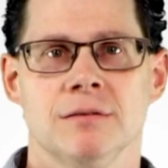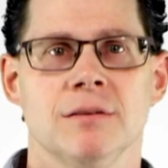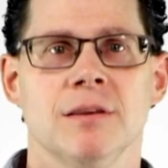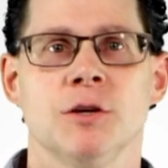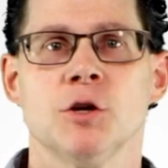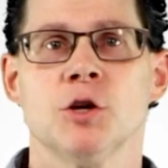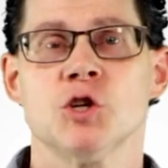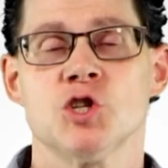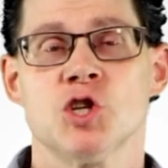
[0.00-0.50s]
that
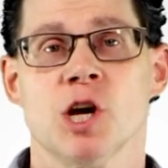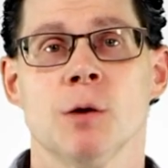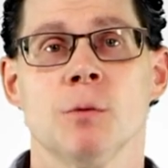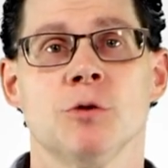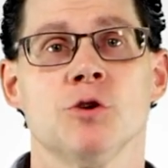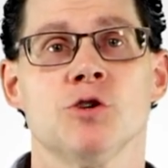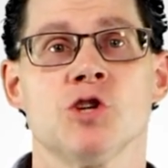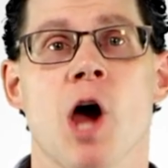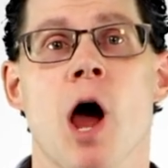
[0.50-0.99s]
you can share with
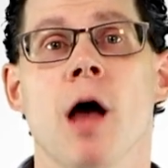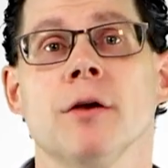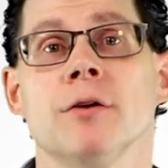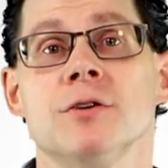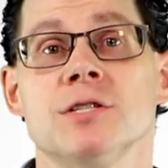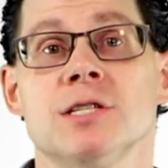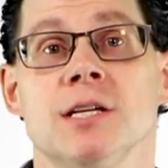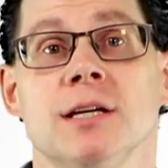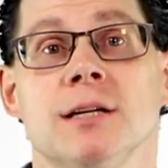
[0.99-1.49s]
your child or
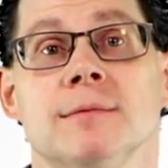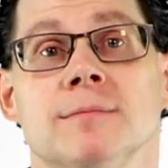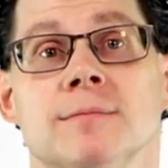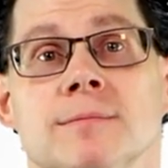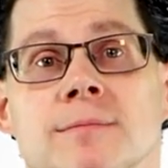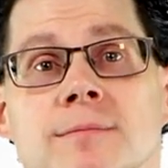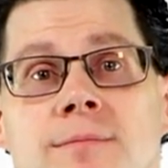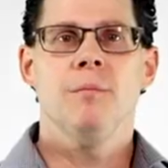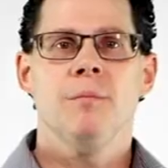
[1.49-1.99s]
teen
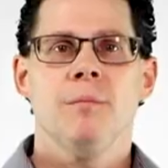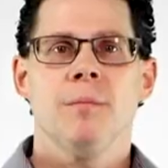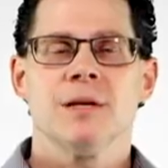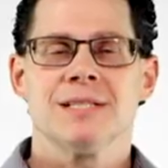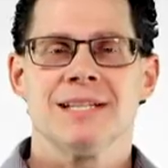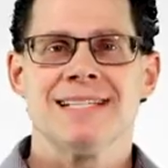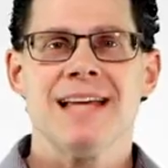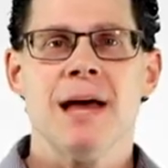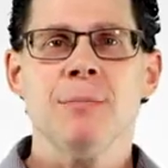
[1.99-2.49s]

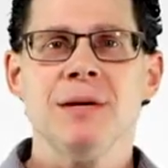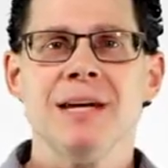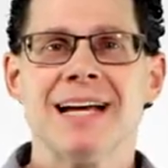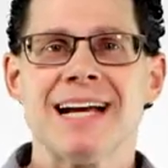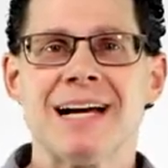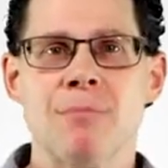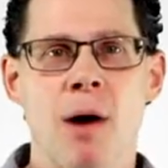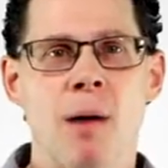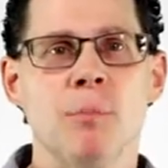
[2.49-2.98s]
because attempting to
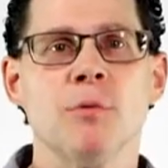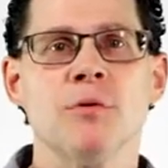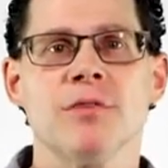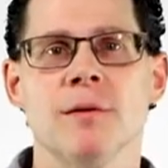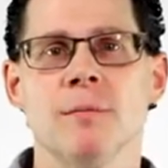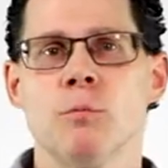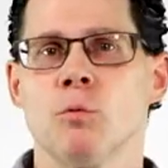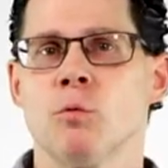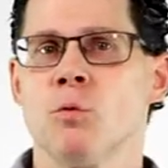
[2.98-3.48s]
come up with
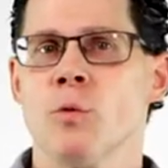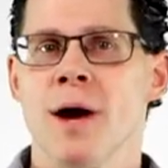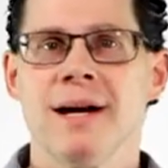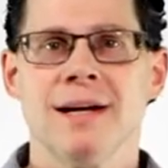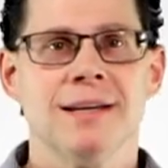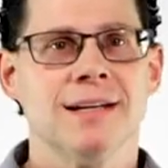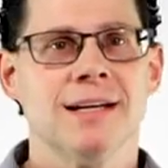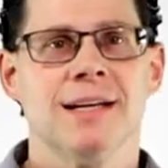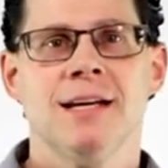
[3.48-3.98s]
them right
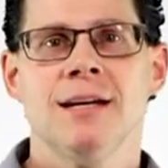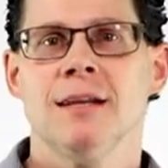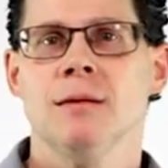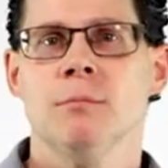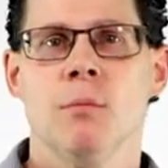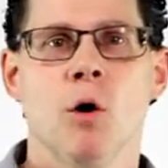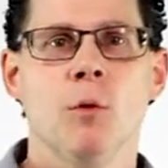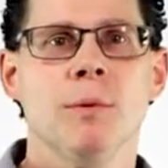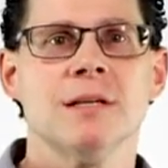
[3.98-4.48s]
in the heat of the
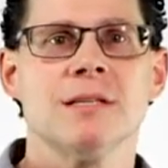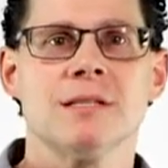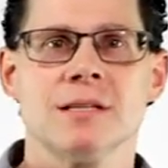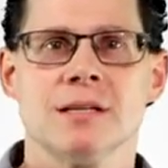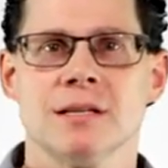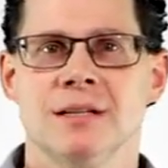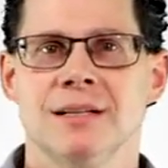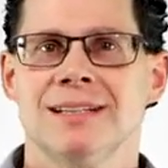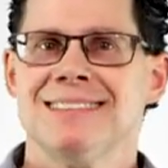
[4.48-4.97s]

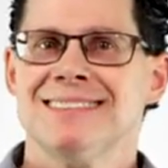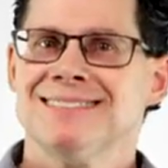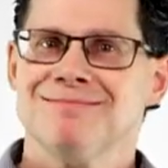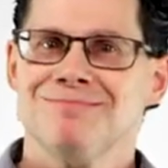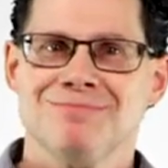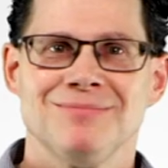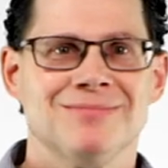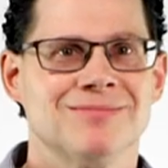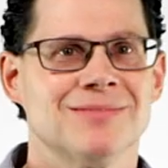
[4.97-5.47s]
moment
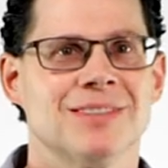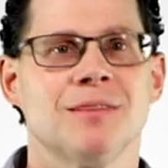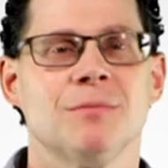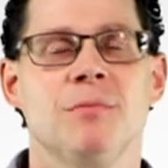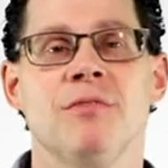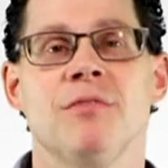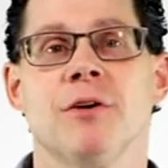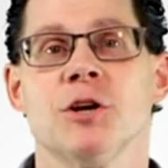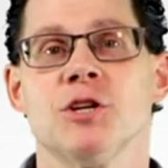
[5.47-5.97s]
can
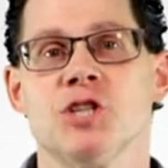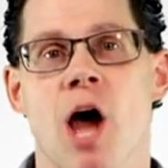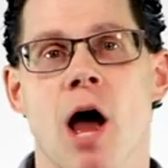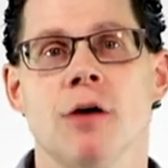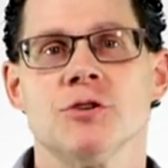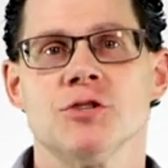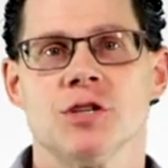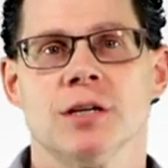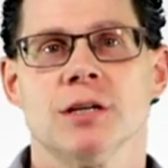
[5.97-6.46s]
be very
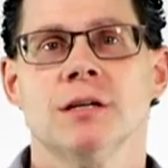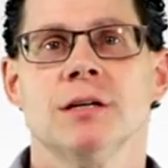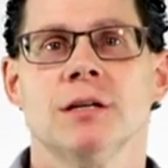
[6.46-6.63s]
challenging.